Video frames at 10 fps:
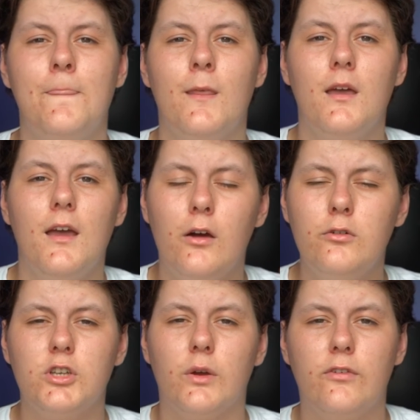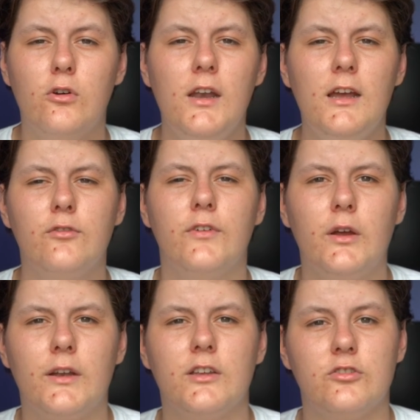And also, if you've got any other
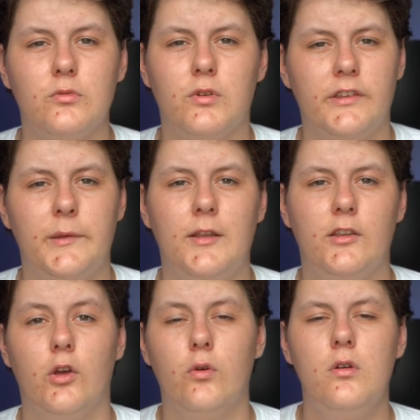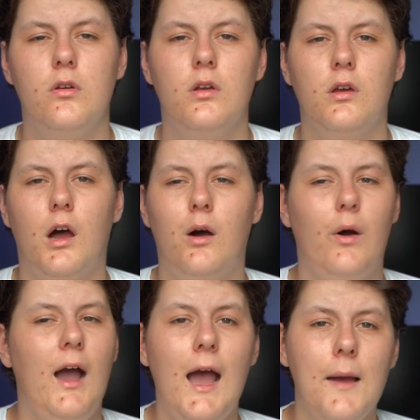video ideas you want to see me do, I'll
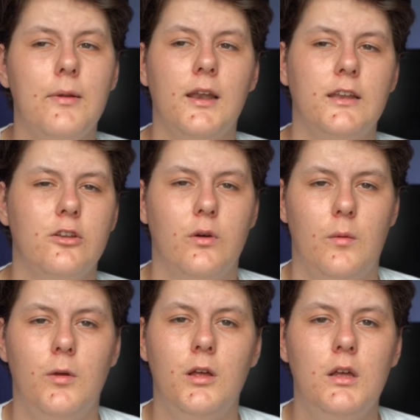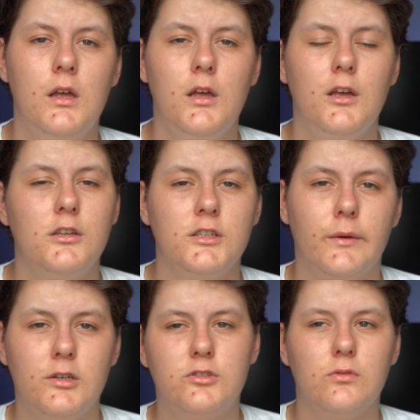happily do them.
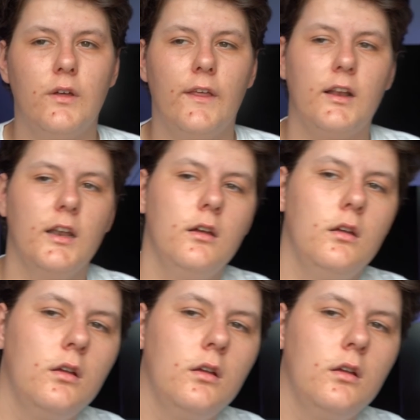So we just do it like clear.